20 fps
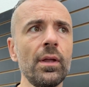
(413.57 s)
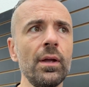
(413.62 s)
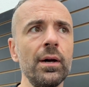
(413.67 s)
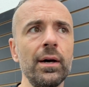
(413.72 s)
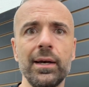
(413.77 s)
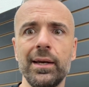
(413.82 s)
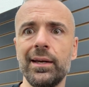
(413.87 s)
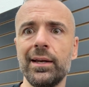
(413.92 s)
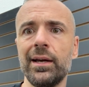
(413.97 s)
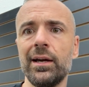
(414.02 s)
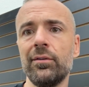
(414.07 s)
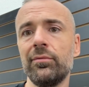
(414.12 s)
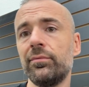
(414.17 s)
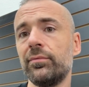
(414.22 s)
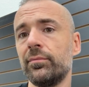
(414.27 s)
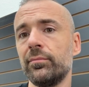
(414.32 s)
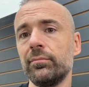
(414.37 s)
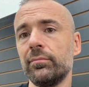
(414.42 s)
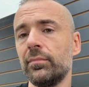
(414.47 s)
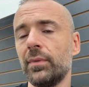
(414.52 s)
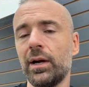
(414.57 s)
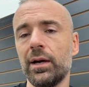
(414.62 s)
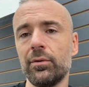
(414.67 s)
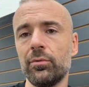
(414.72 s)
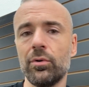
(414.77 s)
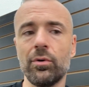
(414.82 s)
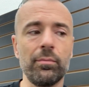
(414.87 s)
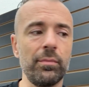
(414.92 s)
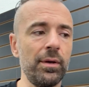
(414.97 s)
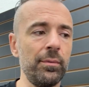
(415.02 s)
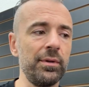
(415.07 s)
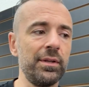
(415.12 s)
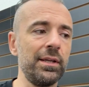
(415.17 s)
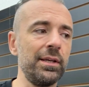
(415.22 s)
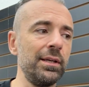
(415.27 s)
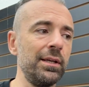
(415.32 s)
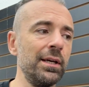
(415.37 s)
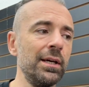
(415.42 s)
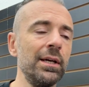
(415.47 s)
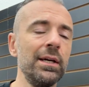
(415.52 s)
I didn't have, I don't know, maybe
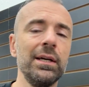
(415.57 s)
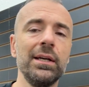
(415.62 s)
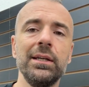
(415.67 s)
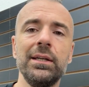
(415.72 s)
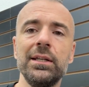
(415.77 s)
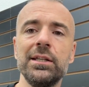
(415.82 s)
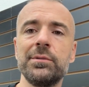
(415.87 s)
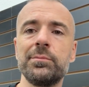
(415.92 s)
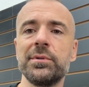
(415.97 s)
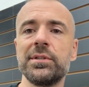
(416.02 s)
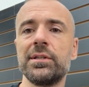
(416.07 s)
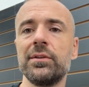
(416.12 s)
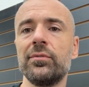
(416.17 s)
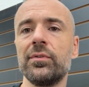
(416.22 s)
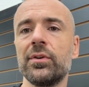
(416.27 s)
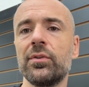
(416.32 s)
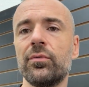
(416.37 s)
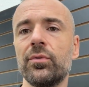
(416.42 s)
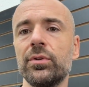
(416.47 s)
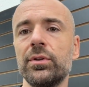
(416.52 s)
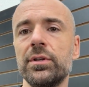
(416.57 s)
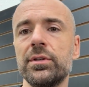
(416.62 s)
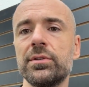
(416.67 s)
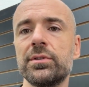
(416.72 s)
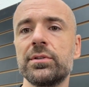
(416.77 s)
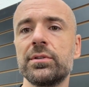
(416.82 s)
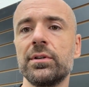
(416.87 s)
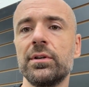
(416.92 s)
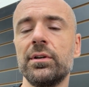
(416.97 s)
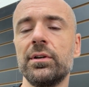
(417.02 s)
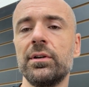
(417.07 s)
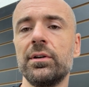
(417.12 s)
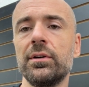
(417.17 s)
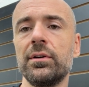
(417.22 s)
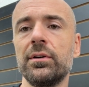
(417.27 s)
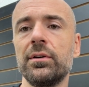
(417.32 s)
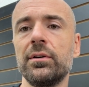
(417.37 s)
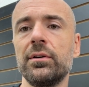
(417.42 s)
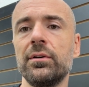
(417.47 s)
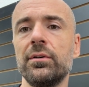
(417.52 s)
they did specific for this
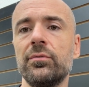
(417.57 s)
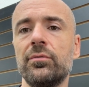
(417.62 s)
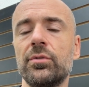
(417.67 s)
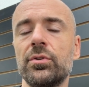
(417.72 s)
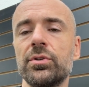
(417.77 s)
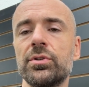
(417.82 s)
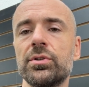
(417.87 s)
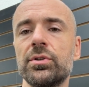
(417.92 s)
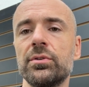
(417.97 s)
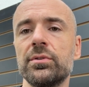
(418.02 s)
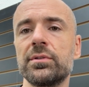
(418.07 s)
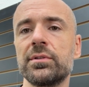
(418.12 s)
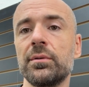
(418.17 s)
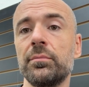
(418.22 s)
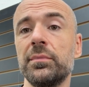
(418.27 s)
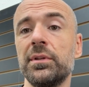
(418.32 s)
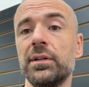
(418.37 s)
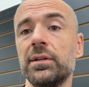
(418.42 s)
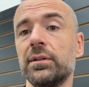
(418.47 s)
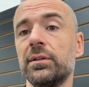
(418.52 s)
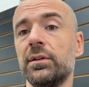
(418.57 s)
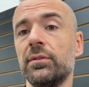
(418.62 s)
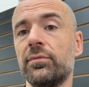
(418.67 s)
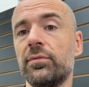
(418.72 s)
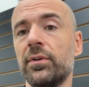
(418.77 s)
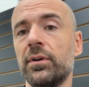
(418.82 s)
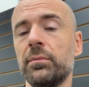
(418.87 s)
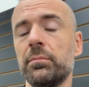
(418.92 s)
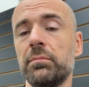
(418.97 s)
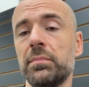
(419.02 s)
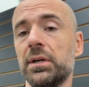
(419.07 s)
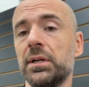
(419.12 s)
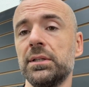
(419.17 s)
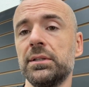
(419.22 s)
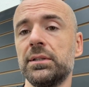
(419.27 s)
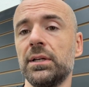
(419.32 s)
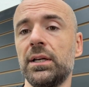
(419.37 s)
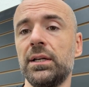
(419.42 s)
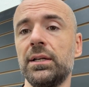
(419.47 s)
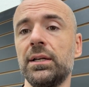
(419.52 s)
version something different, but
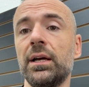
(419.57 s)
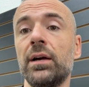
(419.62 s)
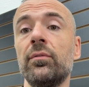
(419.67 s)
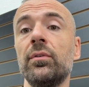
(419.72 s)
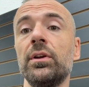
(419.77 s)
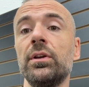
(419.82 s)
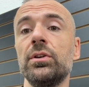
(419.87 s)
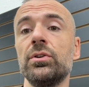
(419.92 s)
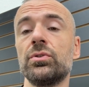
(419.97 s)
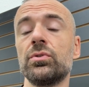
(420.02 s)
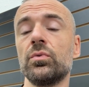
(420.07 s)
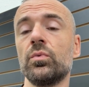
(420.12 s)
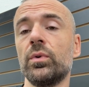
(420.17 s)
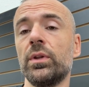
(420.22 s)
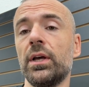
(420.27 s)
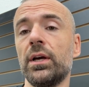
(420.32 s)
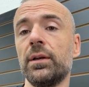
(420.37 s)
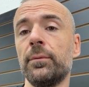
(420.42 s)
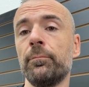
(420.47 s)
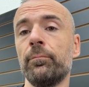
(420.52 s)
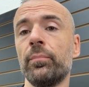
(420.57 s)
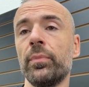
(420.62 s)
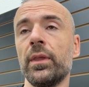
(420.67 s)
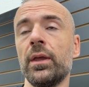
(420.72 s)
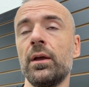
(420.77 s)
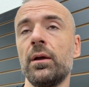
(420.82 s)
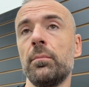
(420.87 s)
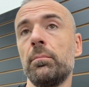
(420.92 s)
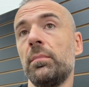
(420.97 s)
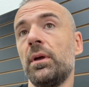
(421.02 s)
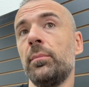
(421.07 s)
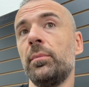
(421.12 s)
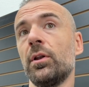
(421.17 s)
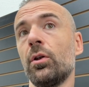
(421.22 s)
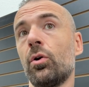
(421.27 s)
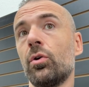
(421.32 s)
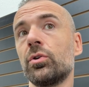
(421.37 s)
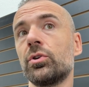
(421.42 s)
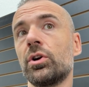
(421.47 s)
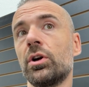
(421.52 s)
I didn't have any issue with that. Maybe
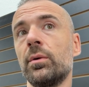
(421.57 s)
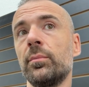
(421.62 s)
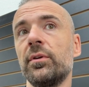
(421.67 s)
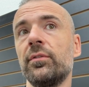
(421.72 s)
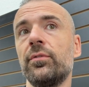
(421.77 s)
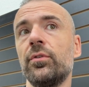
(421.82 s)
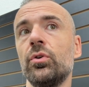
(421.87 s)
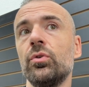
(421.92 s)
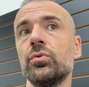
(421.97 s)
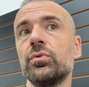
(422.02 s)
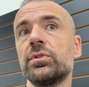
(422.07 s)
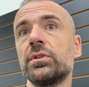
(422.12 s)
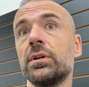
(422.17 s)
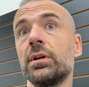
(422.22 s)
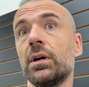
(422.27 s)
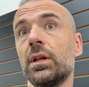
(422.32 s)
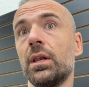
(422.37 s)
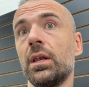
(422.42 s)
long term, if you're using a